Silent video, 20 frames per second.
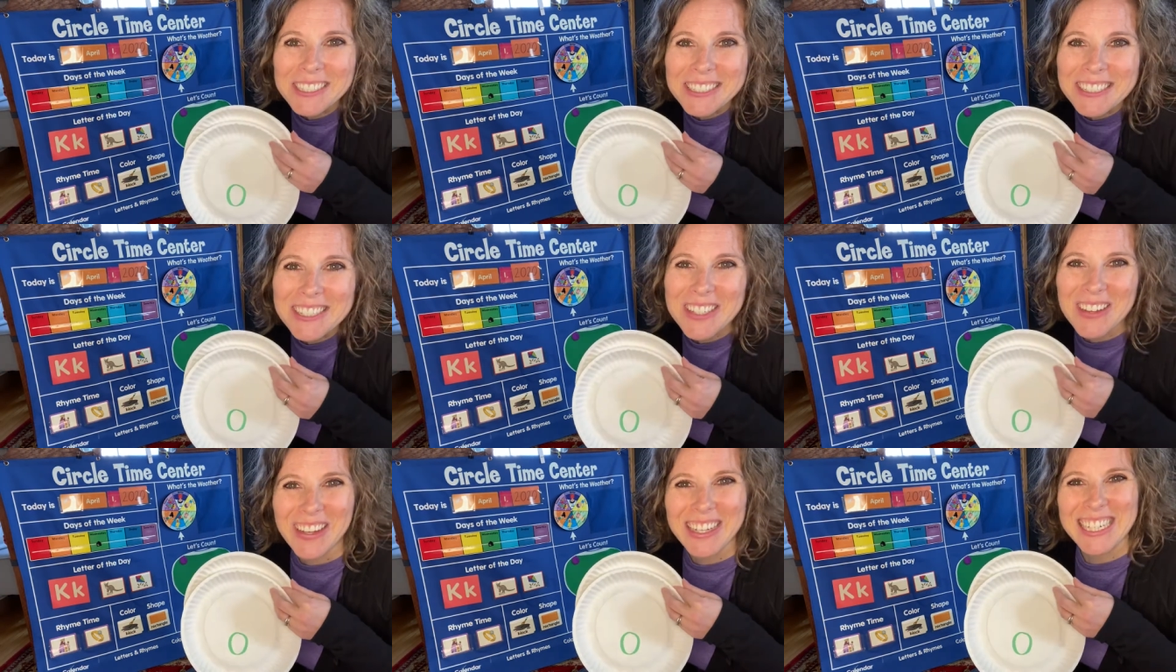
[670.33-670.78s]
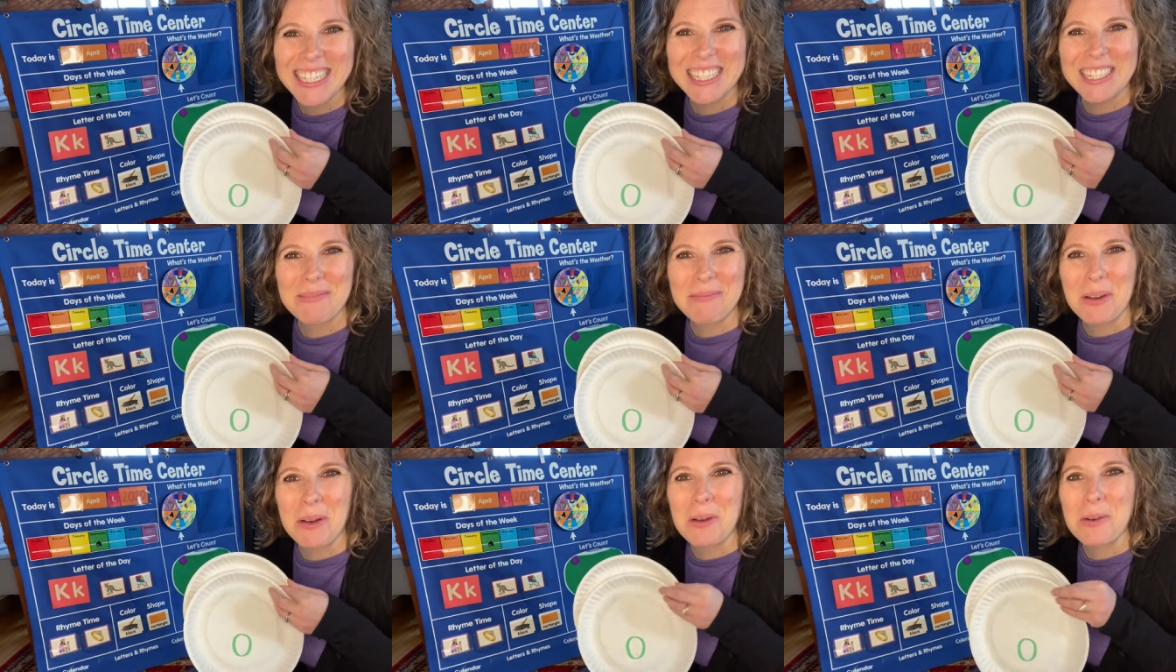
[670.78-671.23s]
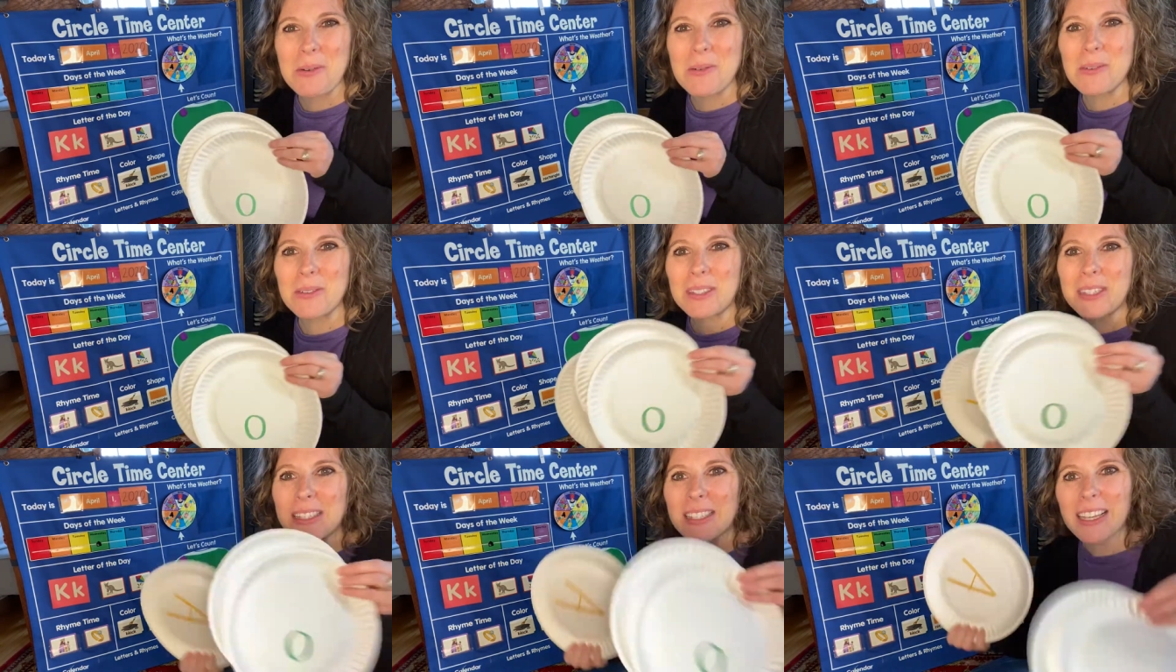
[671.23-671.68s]
So I did some
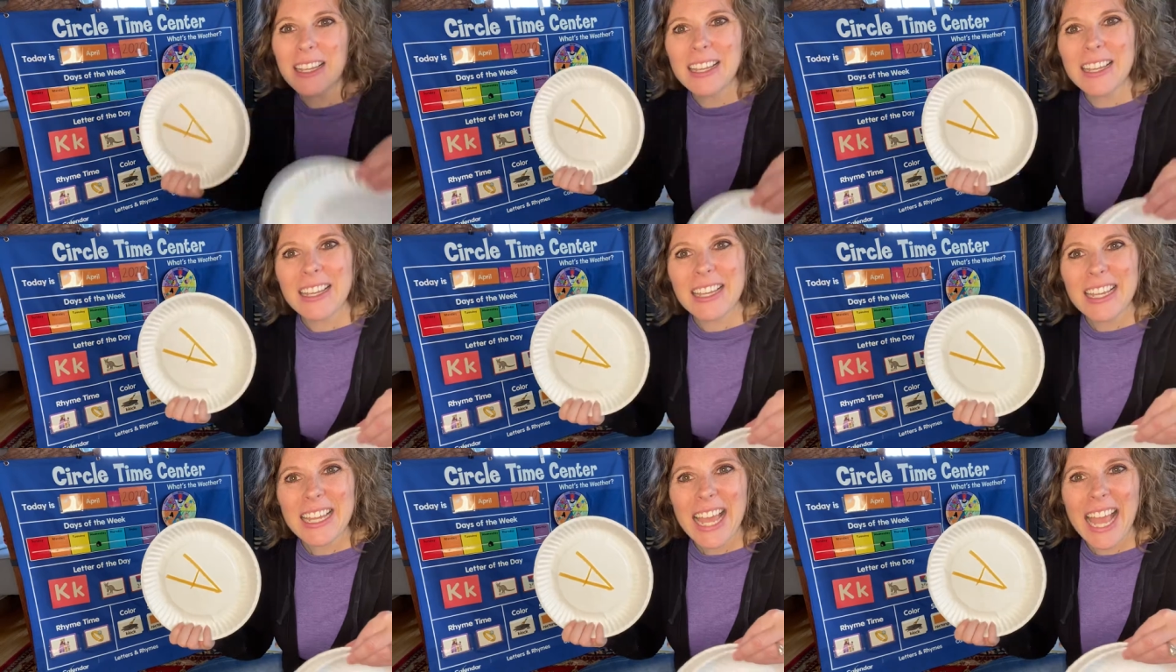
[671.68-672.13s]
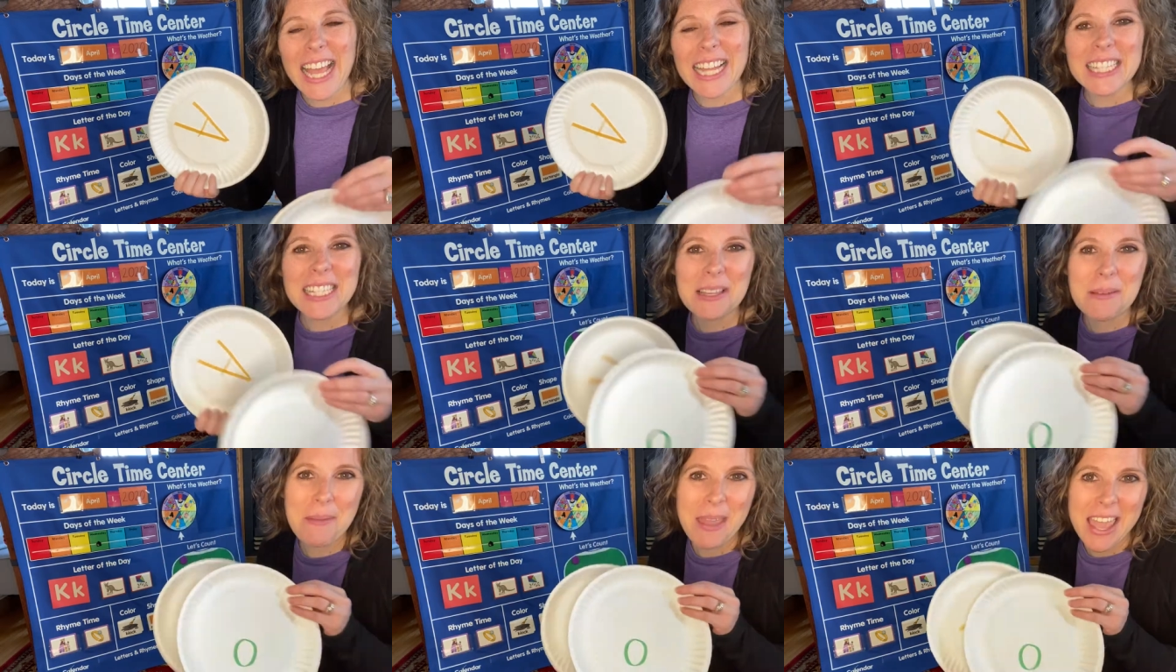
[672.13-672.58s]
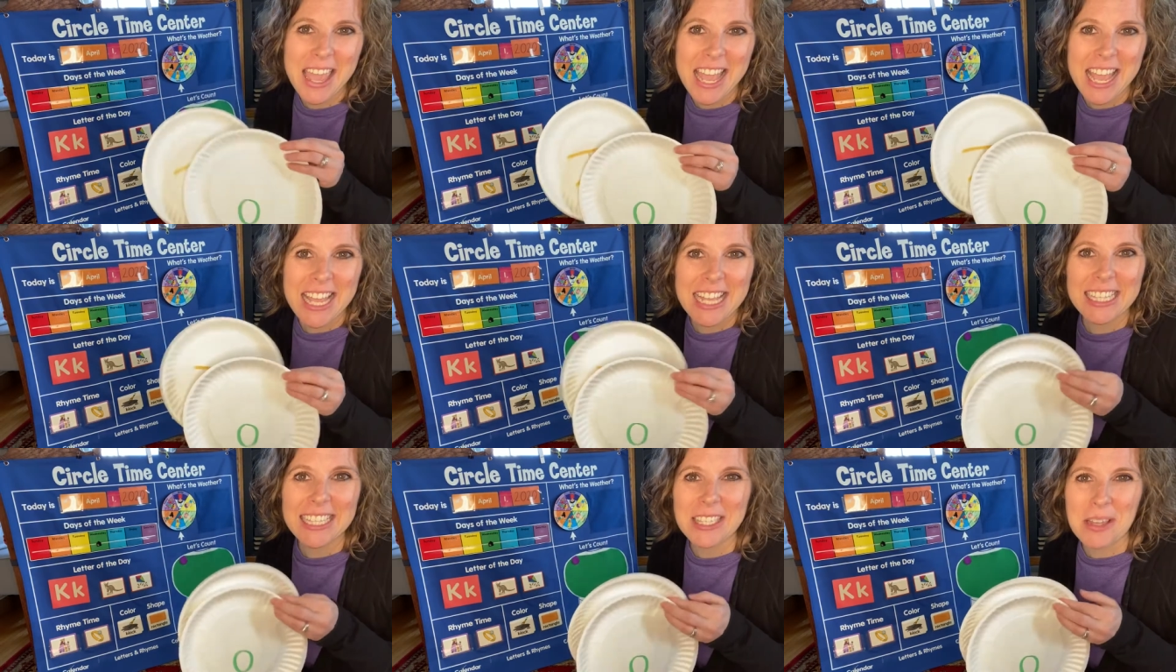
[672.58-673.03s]
O's and some
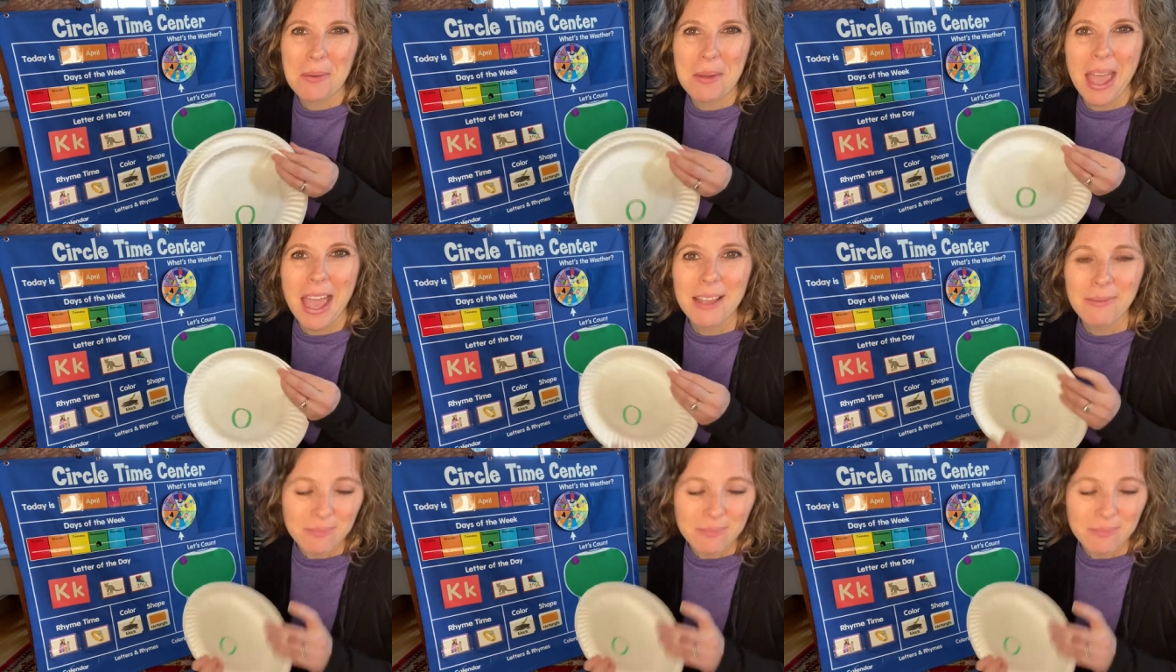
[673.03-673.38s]
A's, okay?